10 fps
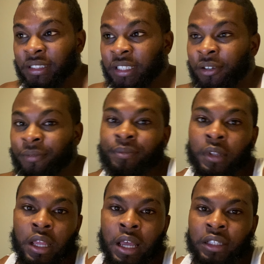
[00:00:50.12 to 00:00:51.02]
so
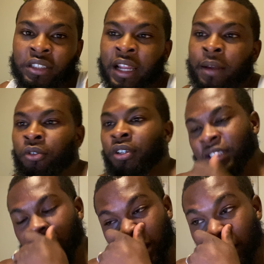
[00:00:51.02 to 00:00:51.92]
today I'm going to
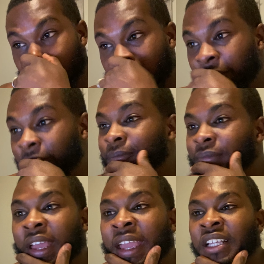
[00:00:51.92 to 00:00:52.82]
talk about
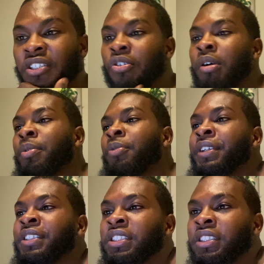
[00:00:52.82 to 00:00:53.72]
age
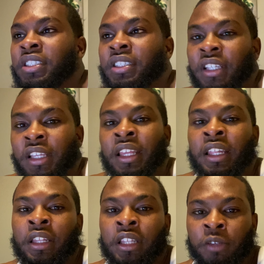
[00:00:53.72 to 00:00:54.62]
corporations.
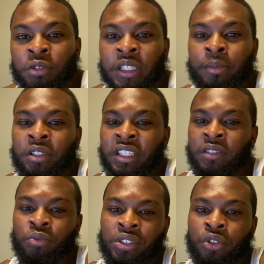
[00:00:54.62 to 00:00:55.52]
And there was something
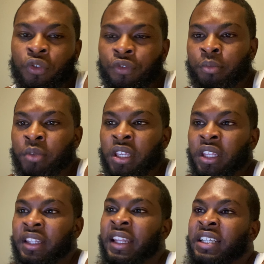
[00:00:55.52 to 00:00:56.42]
that was new for
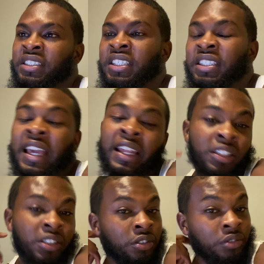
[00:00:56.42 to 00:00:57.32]
me that I just got
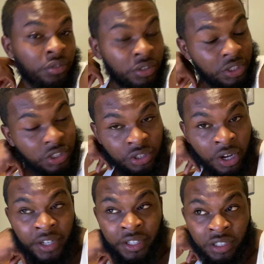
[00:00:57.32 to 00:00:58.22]
into
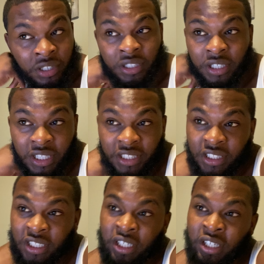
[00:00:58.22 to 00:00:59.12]
starting
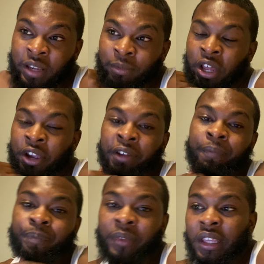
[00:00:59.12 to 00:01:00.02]
to um,
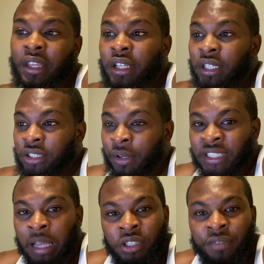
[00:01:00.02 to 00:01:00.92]
learn so
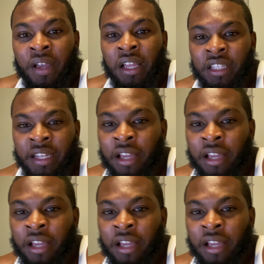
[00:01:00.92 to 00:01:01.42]
as I was finding